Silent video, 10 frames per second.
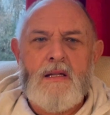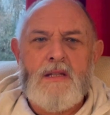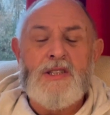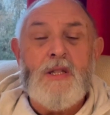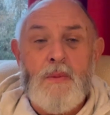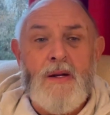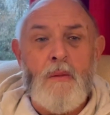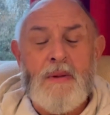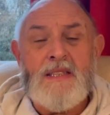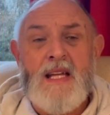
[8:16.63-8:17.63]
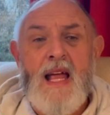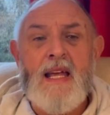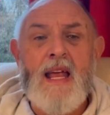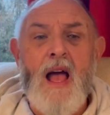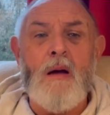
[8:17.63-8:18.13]
Should we not be
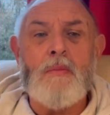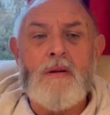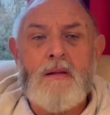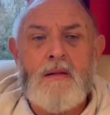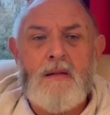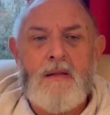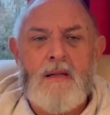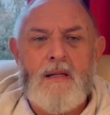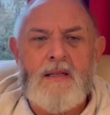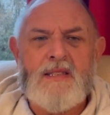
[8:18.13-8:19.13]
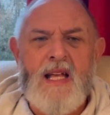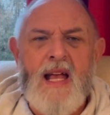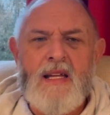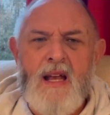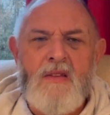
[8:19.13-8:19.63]
standing up and
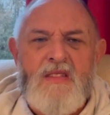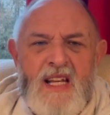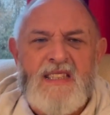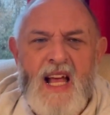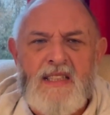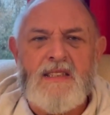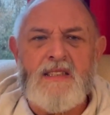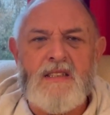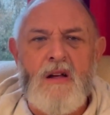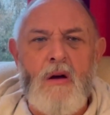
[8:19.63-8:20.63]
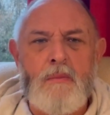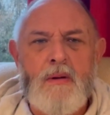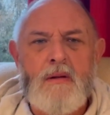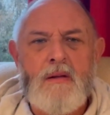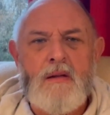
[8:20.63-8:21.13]
saying, you know, this has to stop?
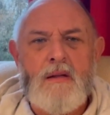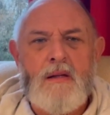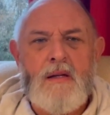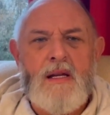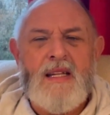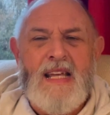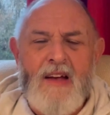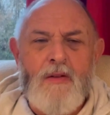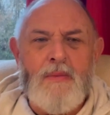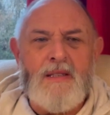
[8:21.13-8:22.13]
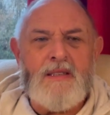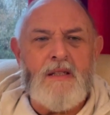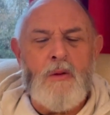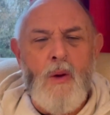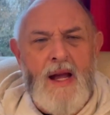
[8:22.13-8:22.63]
Governments
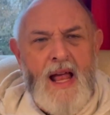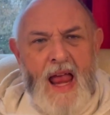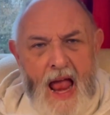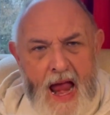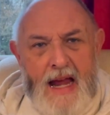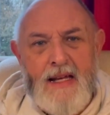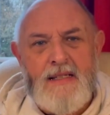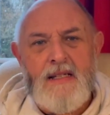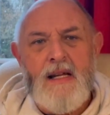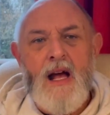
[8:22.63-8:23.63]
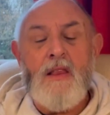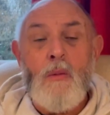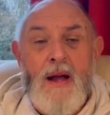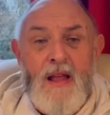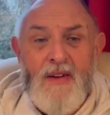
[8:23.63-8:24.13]
and the way they act and the
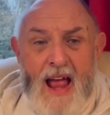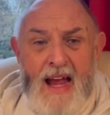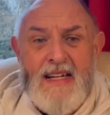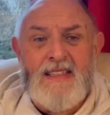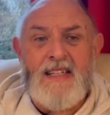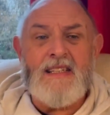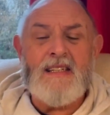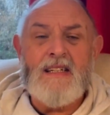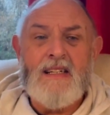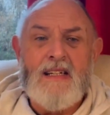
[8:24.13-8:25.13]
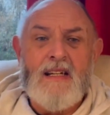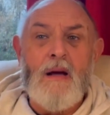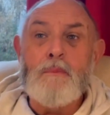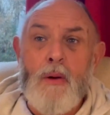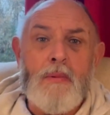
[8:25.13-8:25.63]
way they've acted
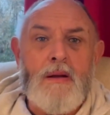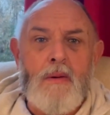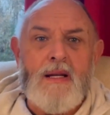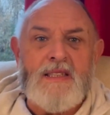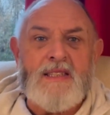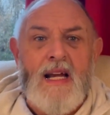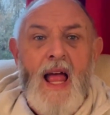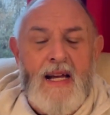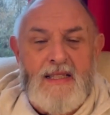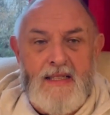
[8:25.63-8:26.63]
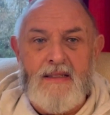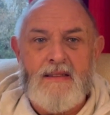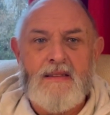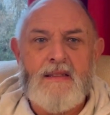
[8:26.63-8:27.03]
and probably the way they're still acting